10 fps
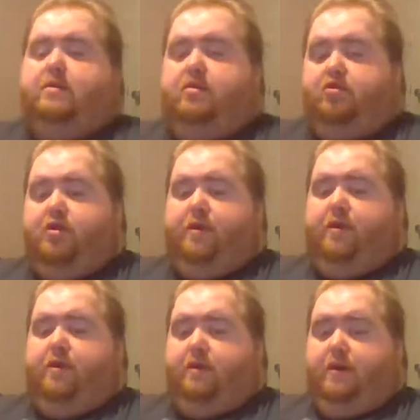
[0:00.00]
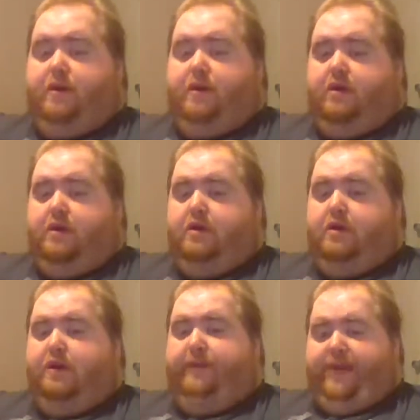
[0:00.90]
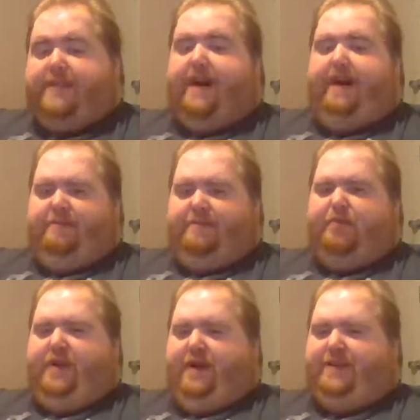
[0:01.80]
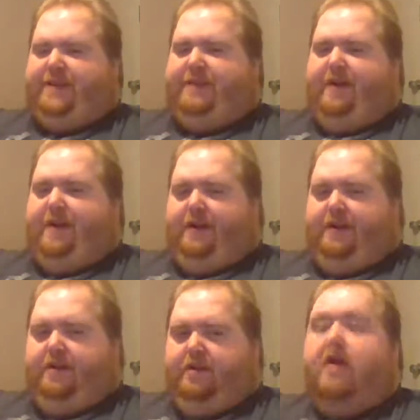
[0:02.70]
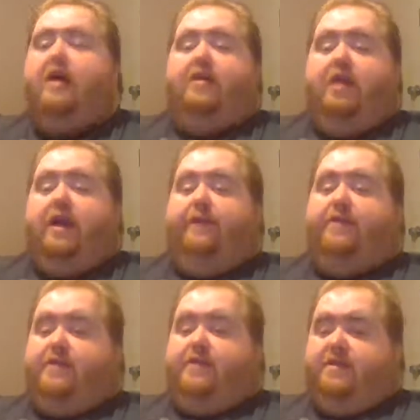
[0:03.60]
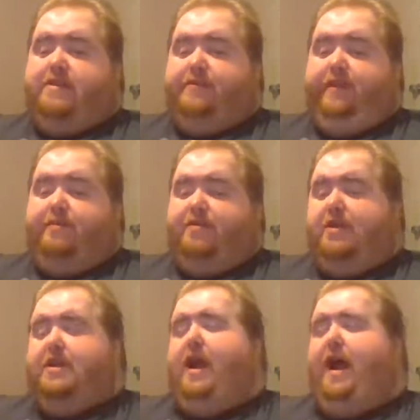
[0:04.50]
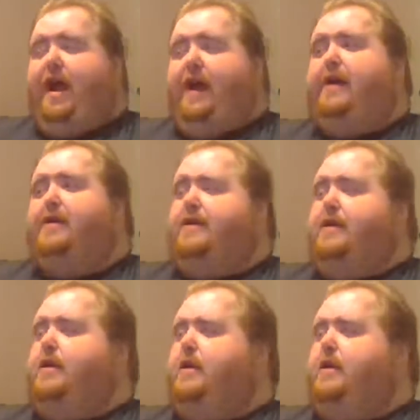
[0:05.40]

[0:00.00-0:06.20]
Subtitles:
Trimmy Lord, if that's how I'm pronouncing it right. Thank you for the subscription. And